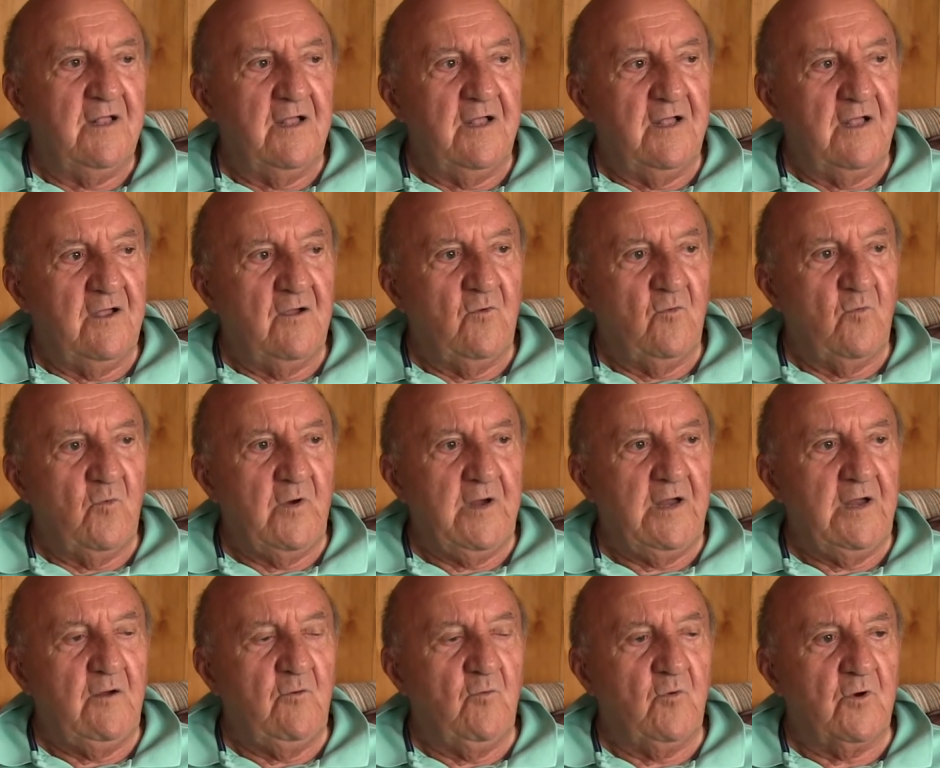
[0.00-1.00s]
uh,
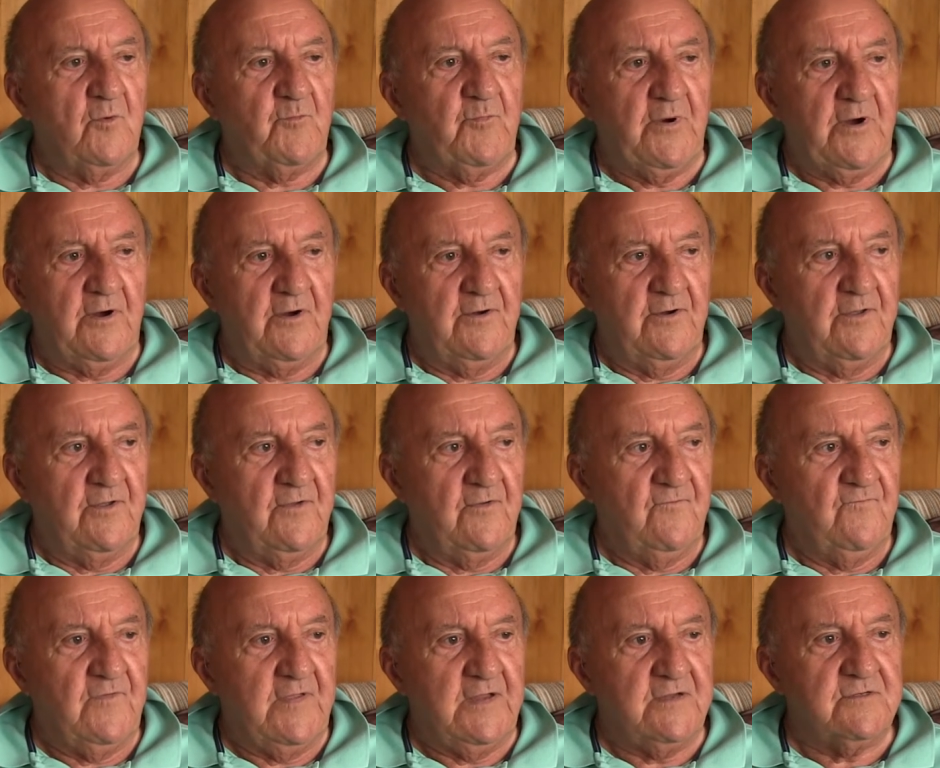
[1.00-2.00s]
we were part
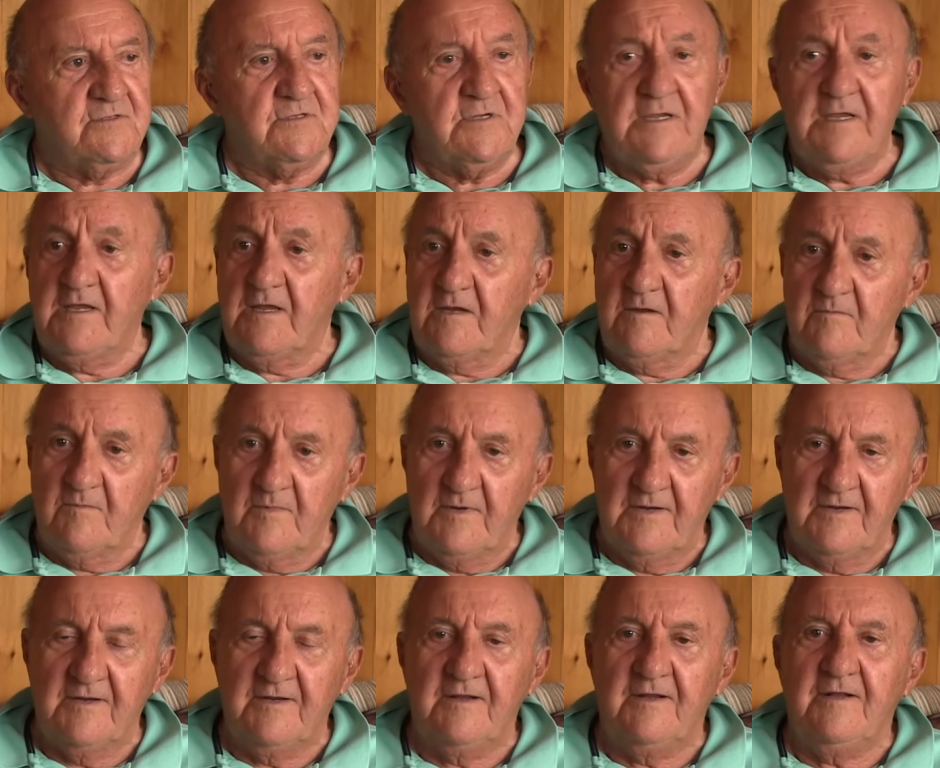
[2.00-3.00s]
of a team
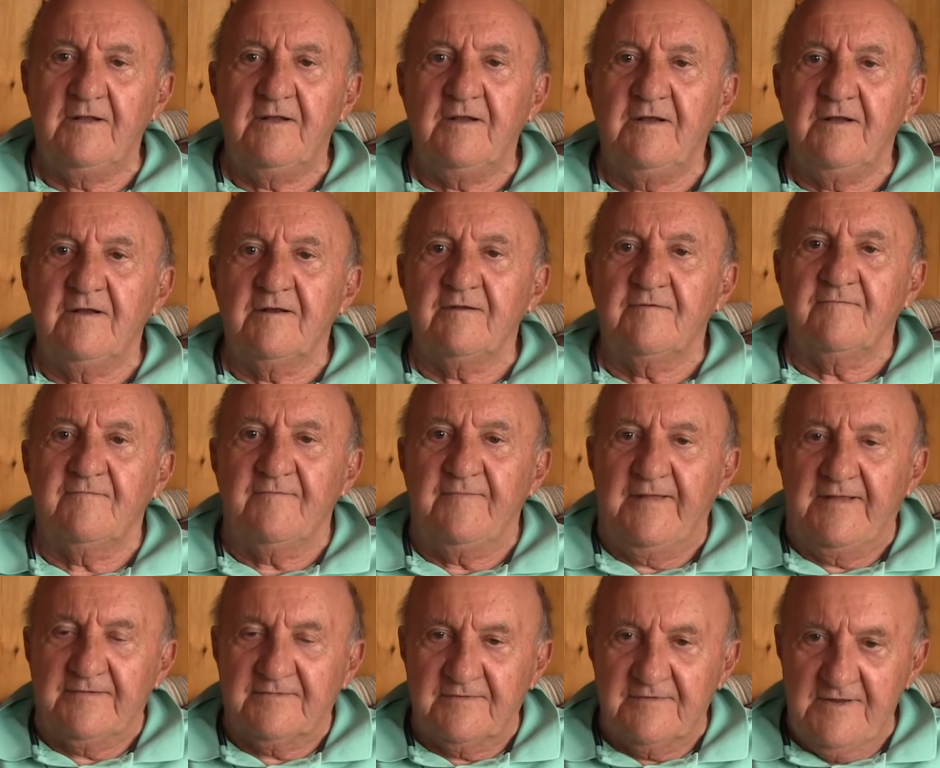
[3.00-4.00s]

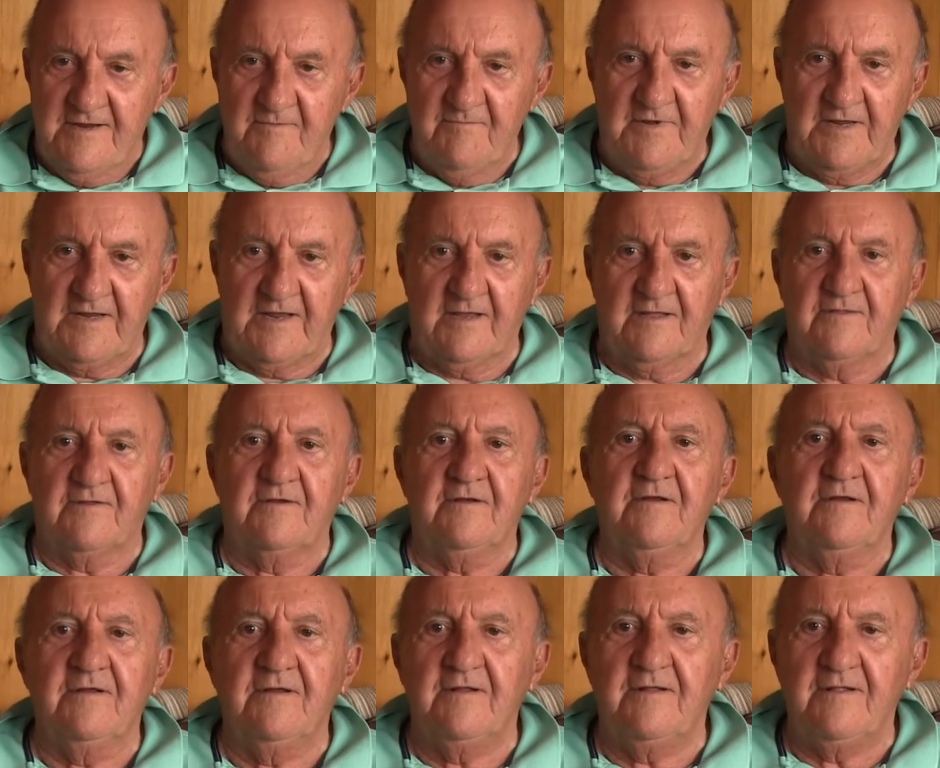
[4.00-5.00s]
that teamed
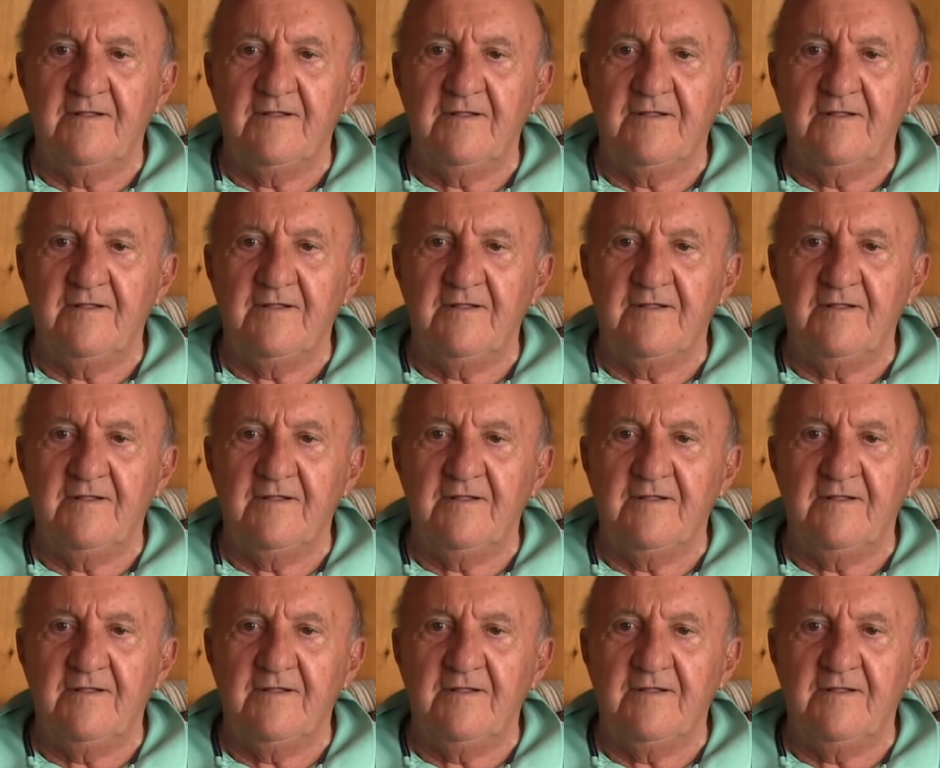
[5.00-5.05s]
together